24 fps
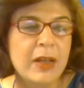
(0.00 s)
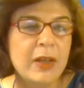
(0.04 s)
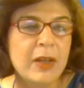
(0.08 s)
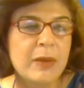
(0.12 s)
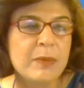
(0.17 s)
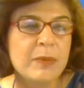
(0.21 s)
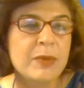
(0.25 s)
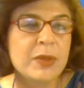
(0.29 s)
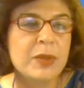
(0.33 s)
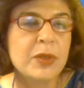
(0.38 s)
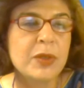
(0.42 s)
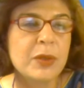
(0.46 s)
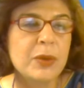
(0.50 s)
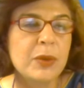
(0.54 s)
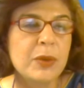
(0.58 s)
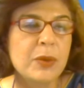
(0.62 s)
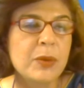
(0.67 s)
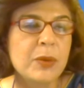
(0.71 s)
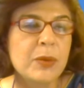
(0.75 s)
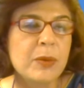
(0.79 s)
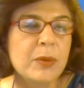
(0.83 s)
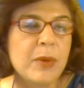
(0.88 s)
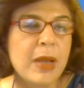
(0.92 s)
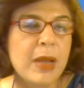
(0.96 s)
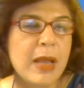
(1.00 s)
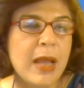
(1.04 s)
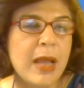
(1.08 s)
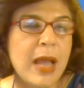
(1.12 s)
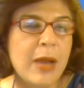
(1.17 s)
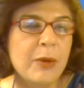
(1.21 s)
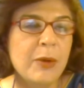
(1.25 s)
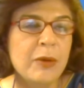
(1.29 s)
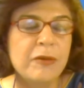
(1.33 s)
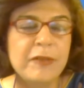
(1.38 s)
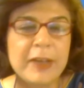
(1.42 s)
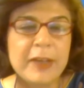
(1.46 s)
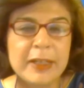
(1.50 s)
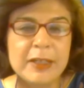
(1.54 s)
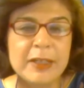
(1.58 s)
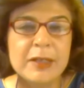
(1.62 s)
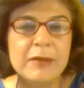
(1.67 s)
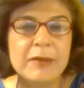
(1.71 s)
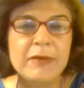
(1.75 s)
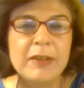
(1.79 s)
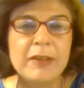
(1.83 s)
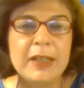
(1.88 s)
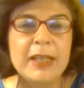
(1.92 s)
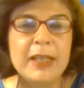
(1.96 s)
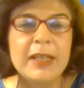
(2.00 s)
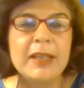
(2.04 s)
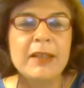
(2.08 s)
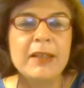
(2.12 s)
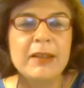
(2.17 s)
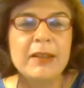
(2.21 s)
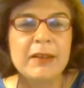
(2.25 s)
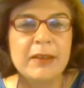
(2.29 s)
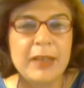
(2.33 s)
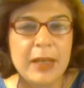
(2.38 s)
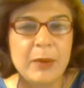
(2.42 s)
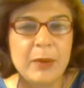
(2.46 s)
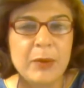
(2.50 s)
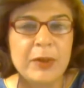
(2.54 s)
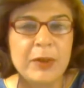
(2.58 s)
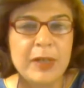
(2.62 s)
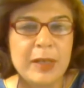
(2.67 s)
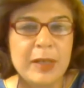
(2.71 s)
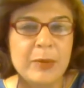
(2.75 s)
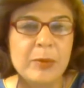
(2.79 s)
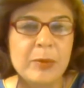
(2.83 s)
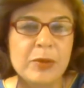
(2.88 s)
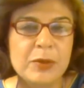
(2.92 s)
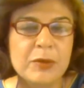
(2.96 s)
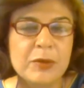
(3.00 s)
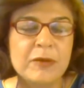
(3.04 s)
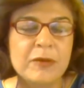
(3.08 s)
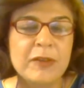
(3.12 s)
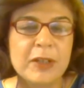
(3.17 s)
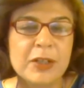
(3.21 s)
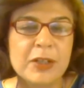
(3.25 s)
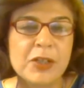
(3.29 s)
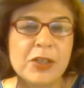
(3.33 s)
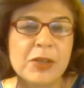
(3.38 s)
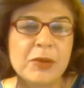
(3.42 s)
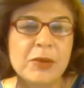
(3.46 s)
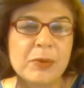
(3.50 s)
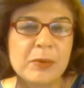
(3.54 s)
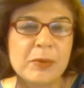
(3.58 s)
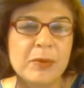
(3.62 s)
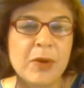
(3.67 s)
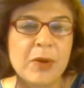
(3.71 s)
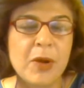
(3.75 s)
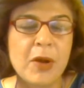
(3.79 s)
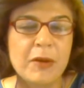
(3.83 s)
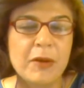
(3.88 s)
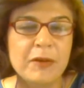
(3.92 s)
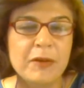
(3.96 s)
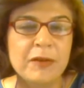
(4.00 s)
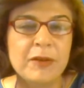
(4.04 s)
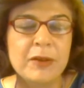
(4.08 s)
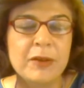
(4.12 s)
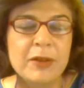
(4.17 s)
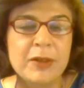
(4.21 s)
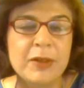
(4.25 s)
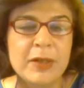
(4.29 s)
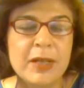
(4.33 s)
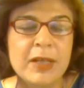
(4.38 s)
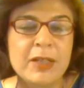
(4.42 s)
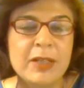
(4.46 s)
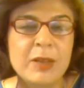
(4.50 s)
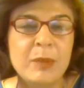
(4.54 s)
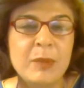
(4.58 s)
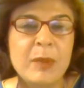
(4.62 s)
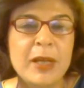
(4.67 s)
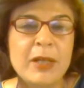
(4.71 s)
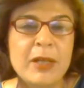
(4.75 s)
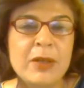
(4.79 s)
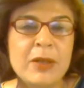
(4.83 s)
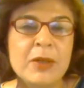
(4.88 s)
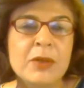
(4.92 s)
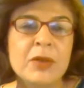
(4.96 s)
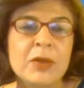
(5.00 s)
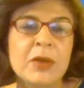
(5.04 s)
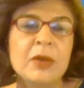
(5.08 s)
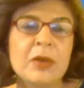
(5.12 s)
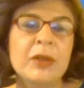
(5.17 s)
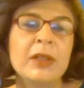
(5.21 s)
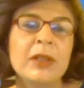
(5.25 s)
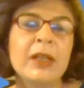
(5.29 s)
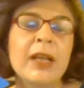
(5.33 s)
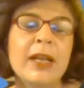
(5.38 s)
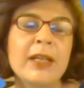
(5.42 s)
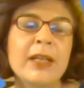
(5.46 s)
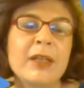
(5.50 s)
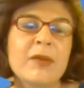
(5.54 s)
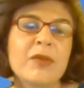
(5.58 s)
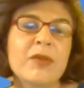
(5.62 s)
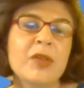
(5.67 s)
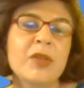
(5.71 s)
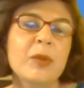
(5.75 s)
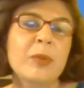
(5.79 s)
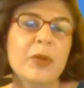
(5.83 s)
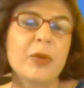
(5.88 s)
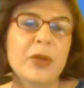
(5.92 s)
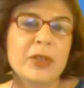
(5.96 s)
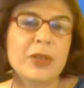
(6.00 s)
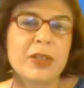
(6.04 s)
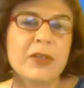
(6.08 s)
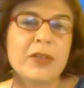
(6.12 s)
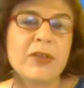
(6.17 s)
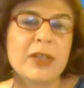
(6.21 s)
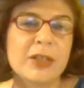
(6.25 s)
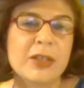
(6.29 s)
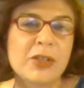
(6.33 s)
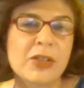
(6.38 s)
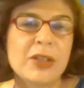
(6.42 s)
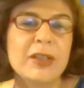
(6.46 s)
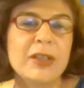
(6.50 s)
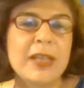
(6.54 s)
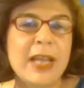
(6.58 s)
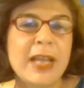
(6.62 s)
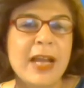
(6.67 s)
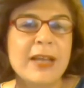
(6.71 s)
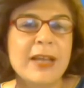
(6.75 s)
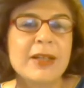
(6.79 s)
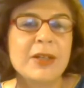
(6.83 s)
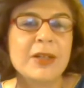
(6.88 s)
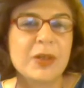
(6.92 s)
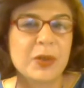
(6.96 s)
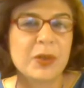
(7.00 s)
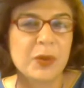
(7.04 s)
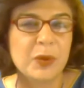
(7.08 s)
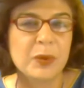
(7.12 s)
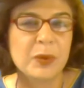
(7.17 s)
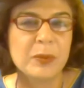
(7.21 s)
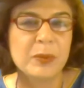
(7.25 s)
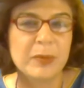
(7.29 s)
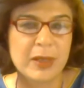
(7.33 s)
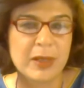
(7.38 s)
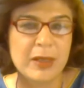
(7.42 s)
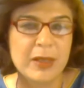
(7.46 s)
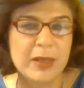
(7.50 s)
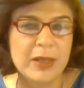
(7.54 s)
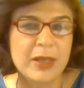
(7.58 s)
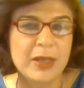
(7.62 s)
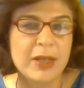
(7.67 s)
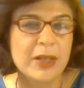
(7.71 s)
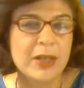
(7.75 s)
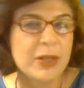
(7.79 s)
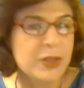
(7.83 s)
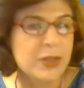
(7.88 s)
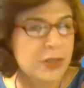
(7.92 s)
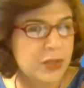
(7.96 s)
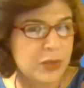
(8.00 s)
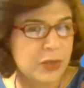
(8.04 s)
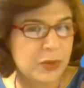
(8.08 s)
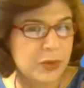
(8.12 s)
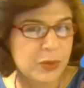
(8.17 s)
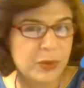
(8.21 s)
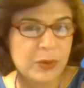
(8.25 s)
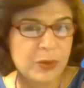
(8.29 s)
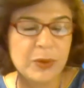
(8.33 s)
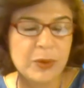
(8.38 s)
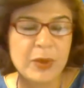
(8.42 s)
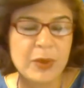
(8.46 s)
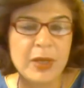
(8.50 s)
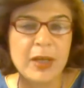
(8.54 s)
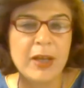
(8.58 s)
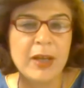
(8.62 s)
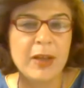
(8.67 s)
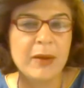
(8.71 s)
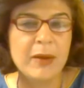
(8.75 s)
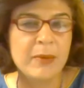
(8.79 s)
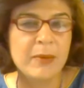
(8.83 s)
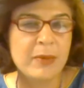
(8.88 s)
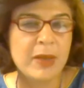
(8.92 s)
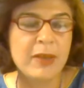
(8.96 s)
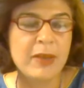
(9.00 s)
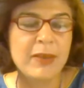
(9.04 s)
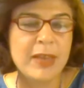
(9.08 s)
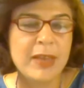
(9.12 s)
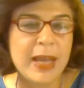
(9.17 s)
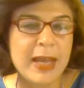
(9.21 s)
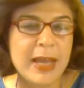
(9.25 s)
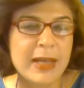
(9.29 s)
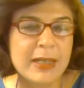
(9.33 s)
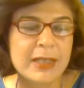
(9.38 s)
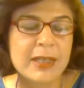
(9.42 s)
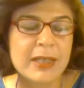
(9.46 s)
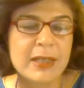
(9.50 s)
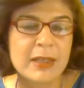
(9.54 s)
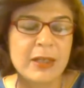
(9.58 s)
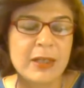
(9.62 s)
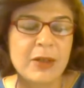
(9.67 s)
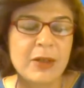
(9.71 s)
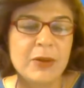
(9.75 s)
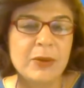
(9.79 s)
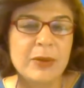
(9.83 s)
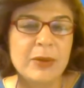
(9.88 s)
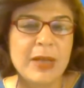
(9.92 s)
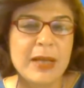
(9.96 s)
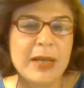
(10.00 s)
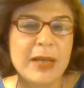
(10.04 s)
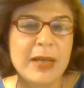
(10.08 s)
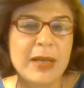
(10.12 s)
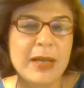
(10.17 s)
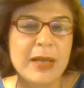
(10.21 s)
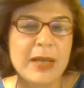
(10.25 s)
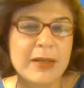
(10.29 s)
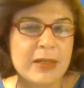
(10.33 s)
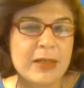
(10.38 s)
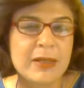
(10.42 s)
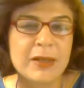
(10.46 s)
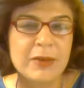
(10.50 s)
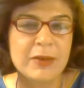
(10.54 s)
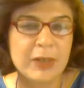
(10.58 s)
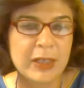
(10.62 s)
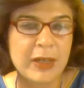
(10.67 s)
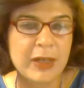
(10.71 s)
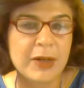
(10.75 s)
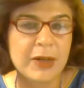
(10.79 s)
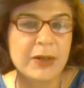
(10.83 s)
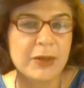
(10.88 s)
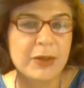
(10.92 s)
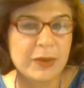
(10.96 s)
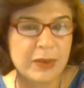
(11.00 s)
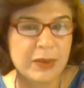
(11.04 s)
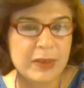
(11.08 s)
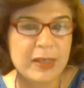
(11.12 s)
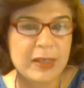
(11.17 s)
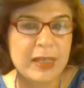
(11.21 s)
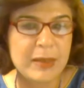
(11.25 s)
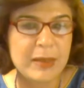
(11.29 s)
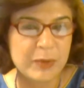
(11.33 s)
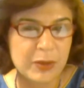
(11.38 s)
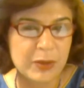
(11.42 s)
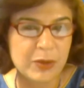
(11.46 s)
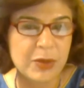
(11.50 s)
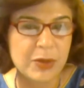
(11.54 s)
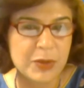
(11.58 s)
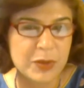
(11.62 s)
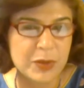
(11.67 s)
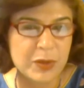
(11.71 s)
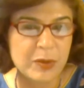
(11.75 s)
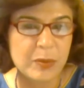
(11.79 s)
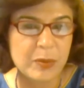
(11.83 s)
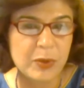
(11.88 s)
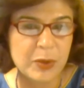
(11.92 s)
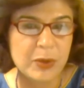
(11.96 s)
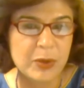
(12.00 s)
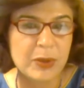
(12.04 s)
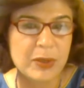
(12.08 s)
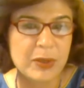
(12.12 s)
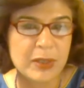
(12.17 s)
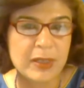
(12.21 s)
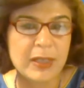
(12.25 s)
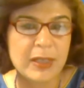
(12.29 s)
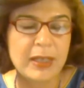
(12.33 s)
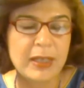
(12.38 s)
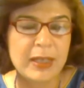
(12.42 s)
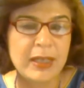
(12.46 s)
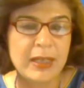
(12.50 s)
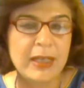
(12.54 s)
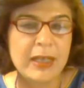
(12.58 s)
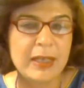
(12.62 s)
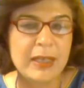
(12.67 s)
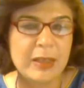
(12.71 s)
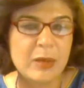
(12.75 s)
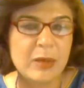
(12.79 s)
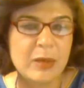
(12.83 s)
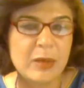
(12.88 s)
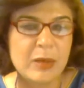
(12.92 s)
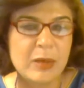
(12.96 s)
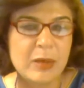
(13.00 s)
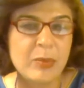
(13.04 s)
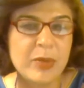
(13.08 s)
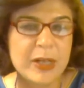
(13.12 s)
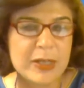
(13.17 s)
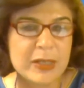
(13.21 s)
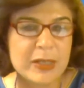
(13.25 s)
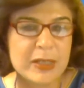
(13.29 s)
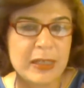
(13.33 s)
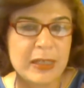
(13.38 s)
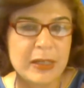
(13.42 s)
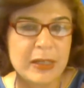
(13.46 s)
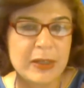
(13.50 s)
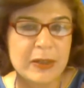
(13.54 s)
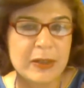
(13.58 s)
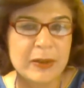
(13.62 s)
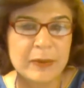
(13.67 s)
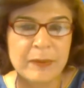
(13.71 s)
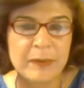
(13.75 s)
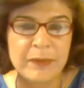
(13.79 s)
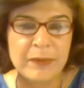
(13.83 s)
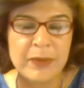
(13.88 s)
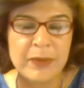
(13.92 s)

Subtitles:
So how effectively they were able to function, often dependent on the kind of support structure they had at home. So that is a recurrent theme across the board in the past year.